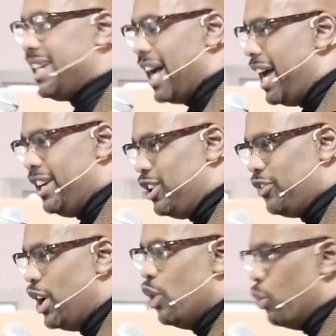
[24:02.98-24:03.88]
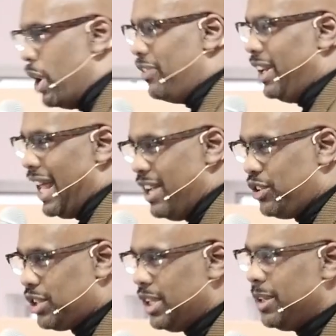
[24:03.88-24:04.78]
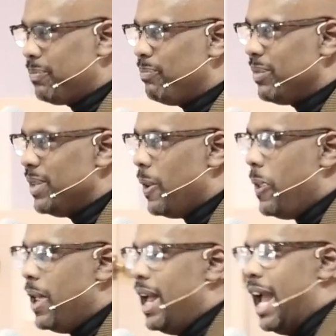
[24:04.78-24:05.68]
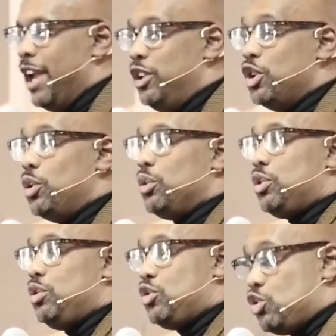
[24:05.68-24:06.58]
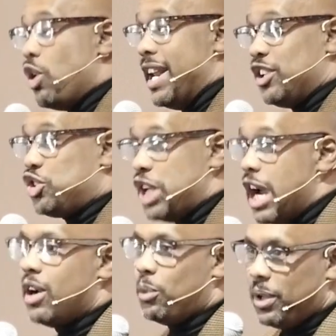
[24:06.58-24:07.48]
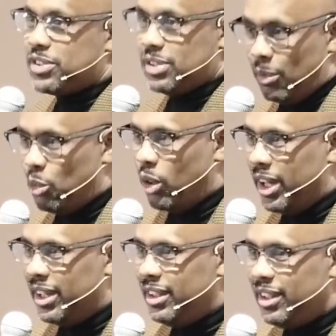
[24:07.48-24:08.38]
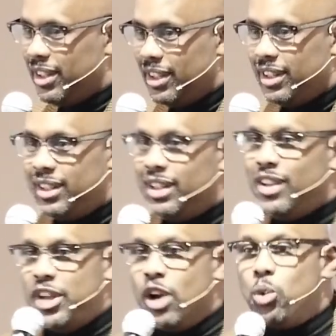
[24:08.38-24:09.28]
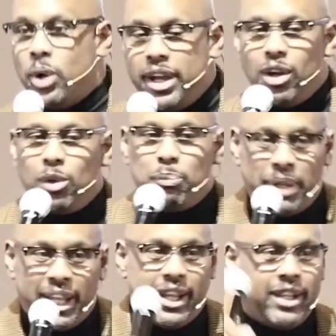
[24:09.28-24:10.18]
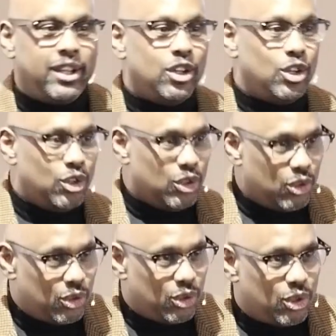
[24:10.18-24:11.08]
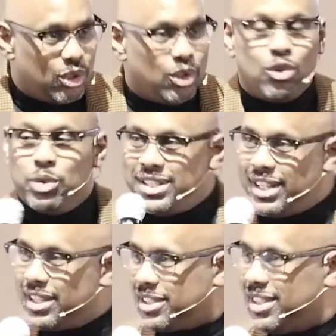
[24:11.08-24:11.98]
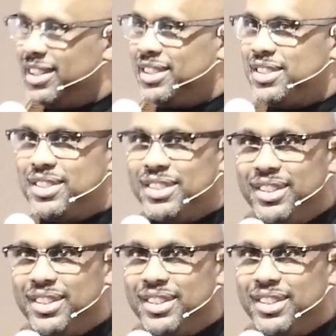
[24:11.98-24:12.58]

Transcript: kind of revelation and you try to share it with someone, there will be resistance.